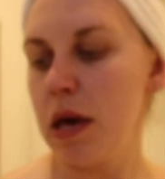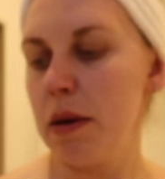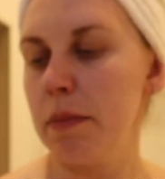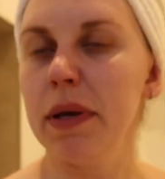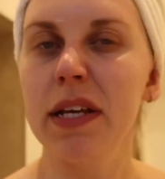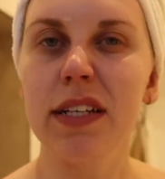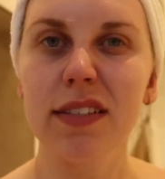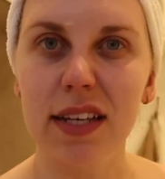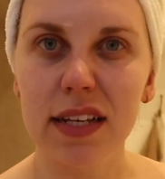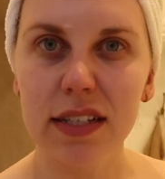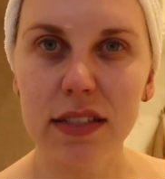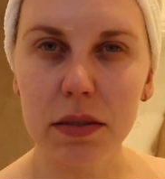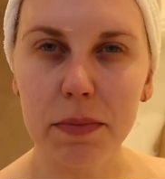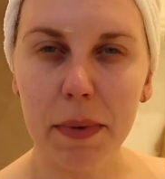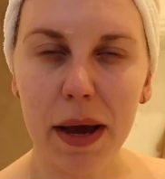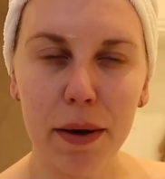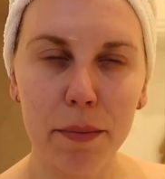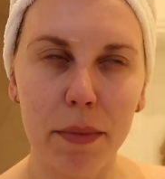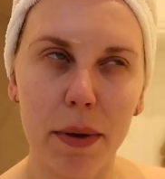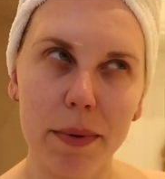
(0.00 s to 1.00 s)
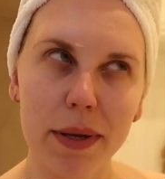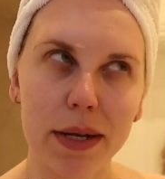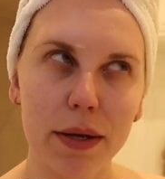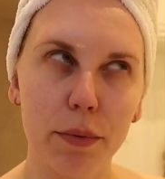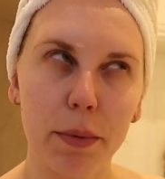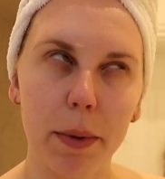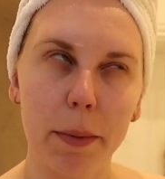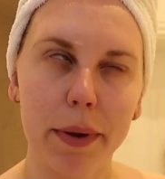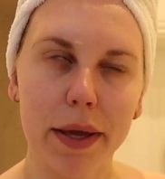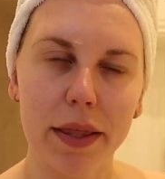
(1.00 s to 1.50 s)
pea-sized amount, maybe a
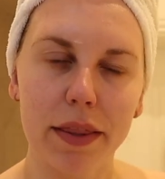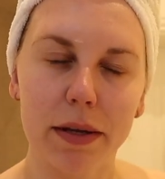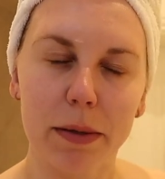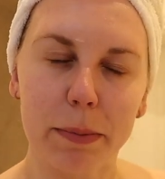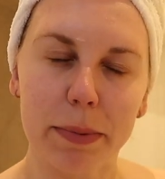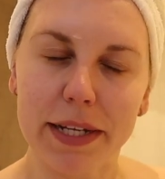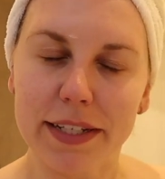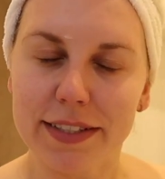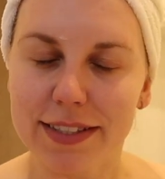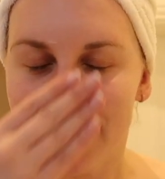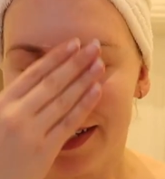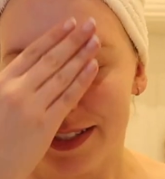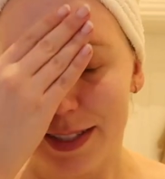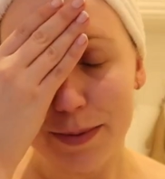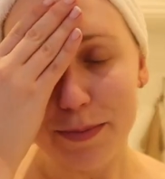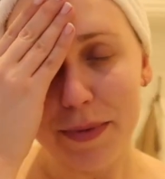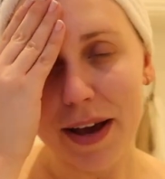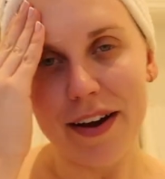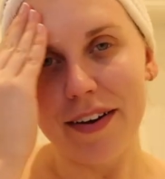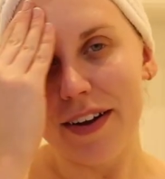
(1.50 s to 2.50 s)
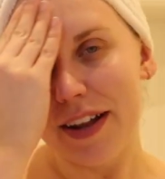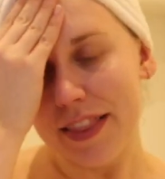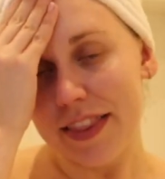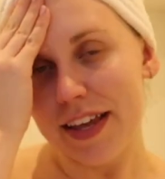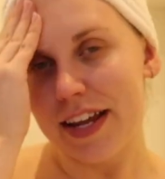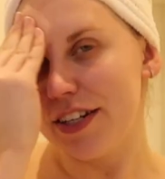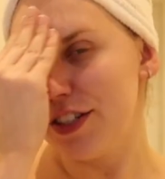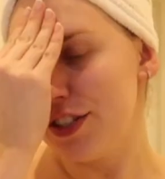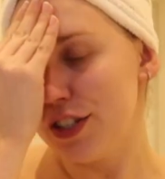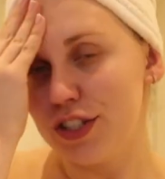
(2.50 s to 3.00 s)
little bit bigger than a pea-sized amount, and
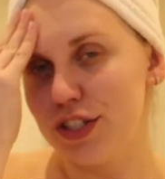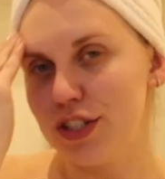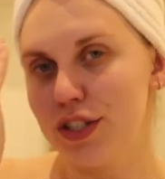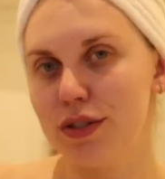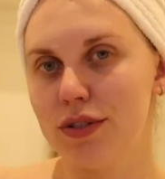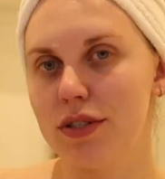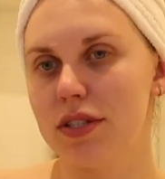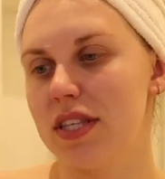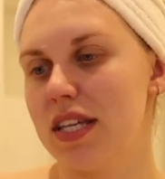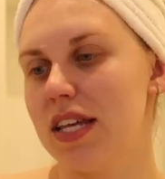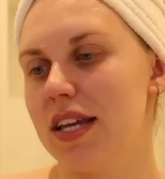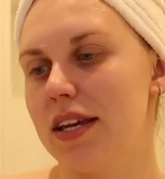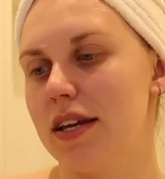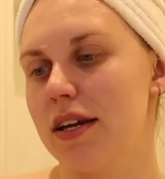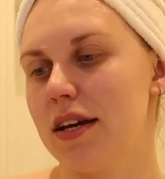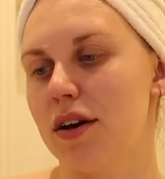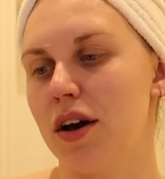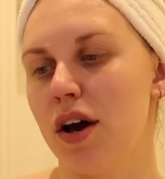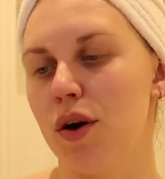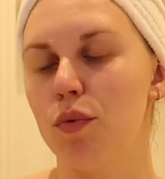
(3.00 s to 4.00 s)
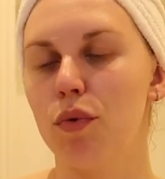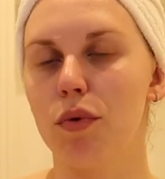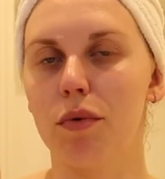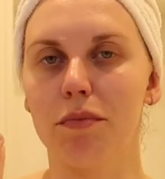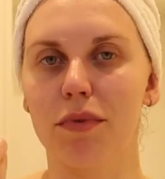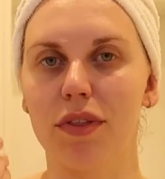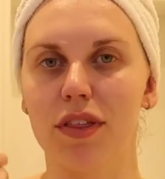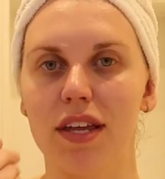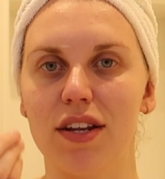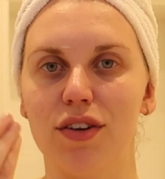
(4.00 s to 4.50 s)
then just use the
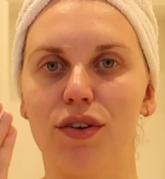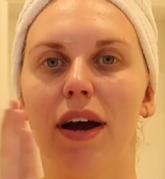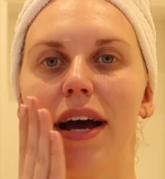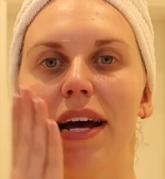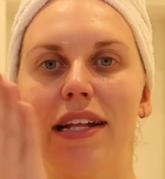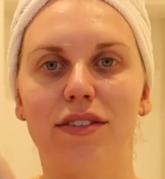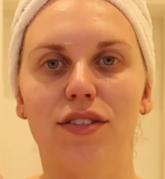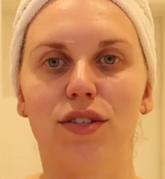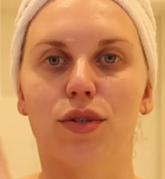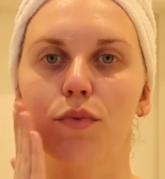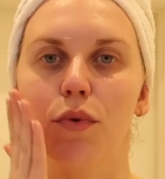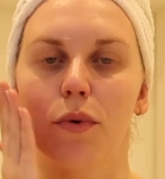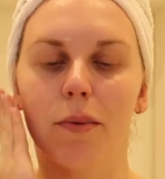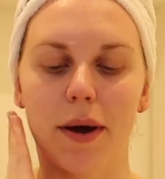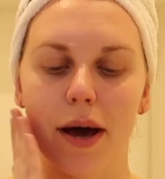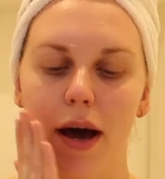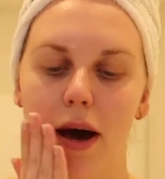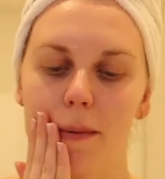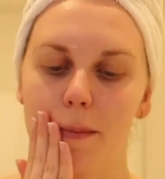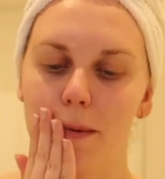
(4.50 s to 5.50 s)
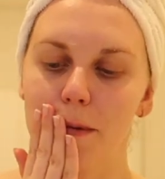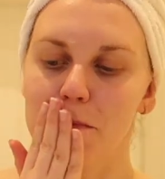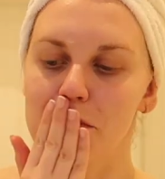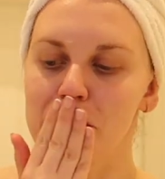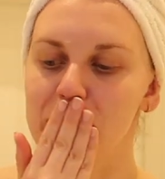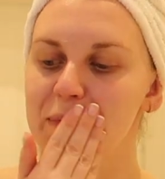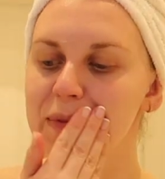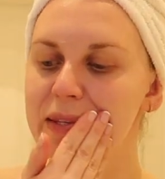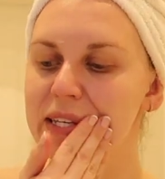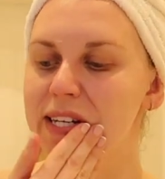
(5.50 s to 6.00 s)
warmth in your hands to warm
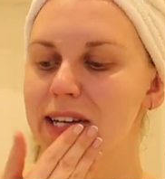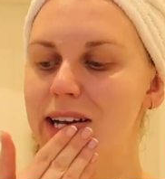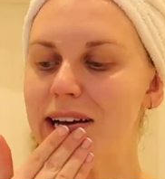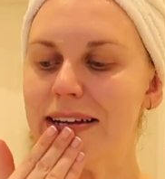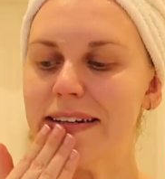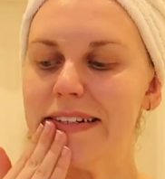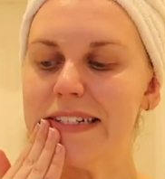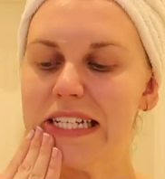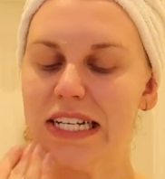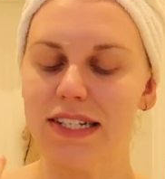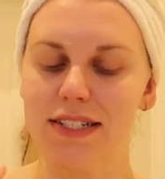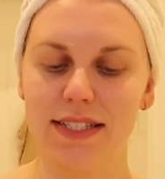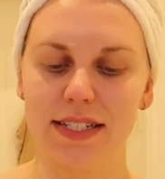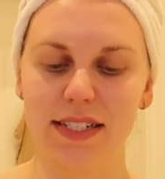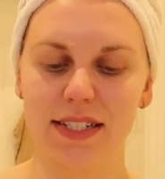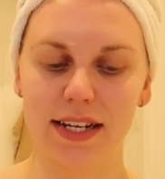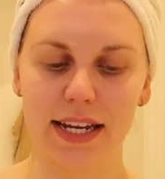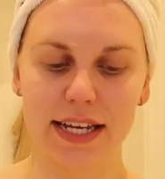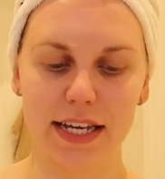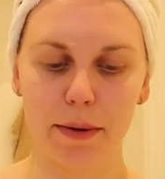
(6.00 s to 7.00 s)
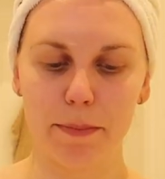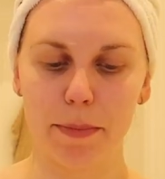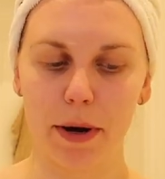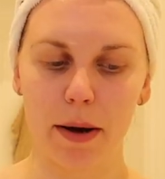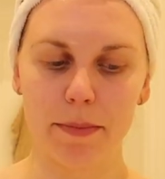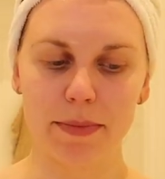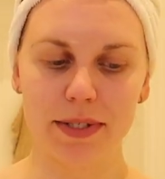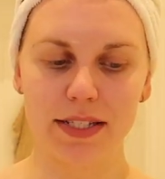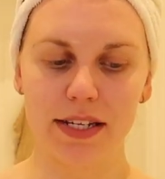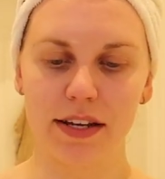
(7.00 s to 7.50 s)
up and it kind of turns into like a
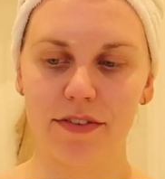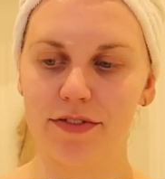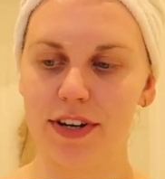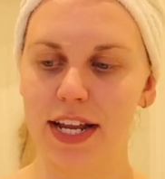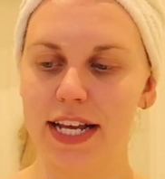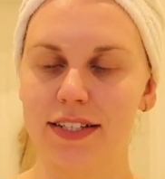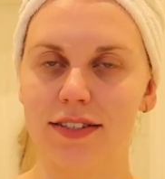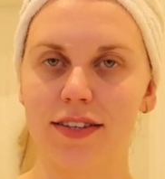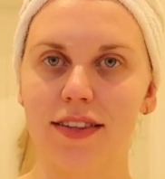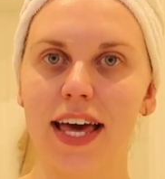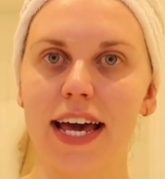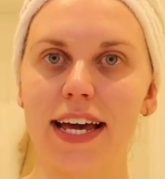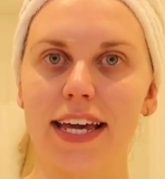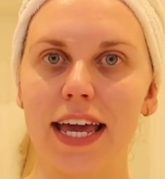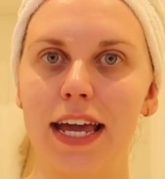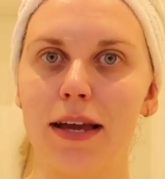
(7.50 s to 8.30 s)
balm. It's lovely. So that